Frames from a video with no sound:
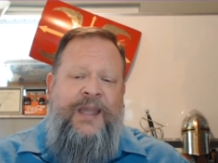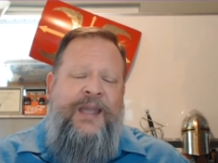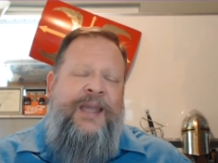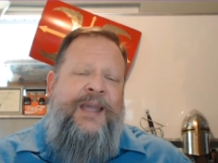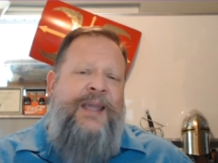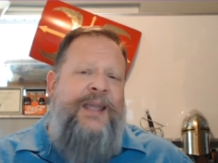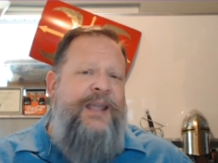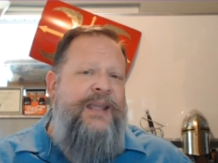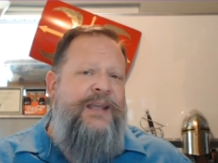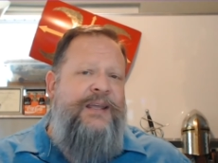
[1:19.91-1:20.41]

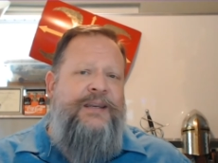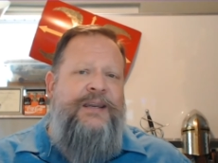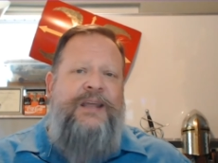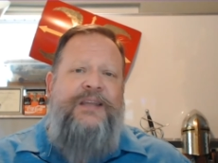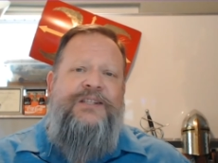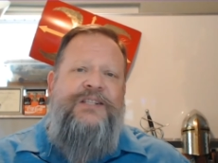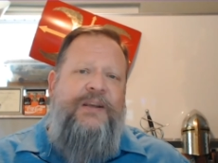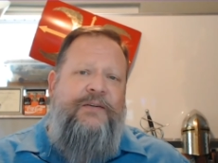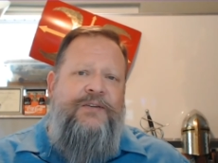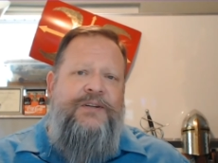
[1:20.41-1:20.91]
In
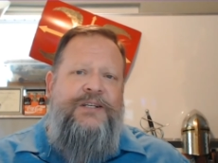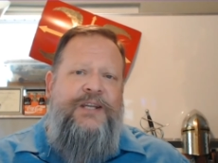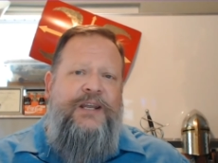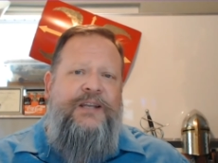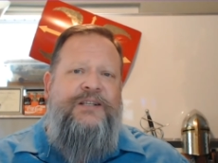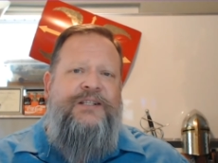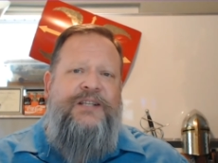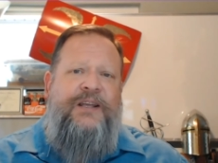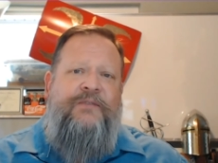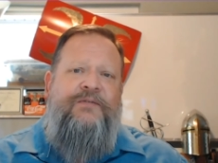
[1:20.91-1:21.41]

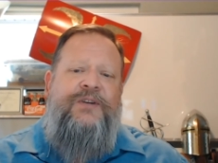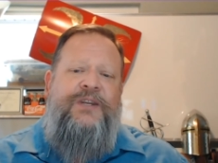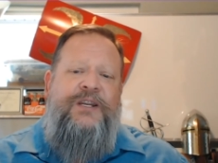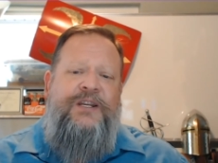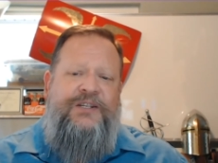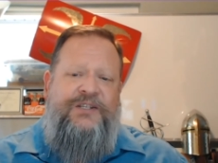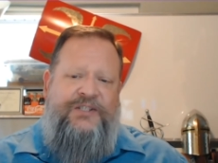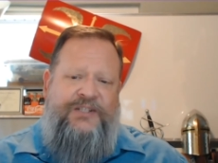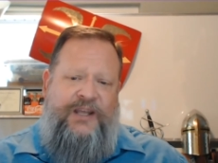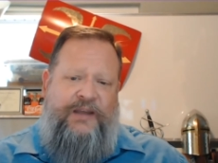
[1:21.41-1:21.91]

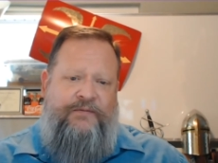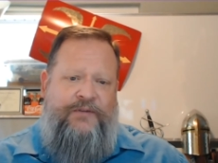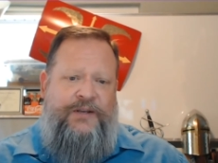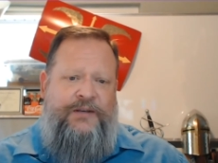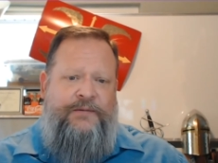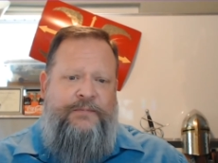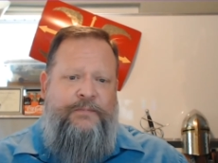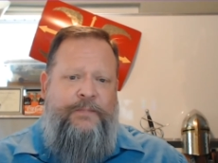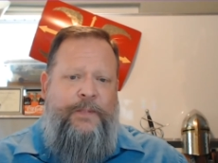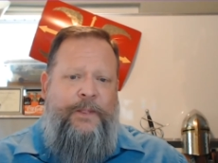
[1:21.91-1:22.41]
1777,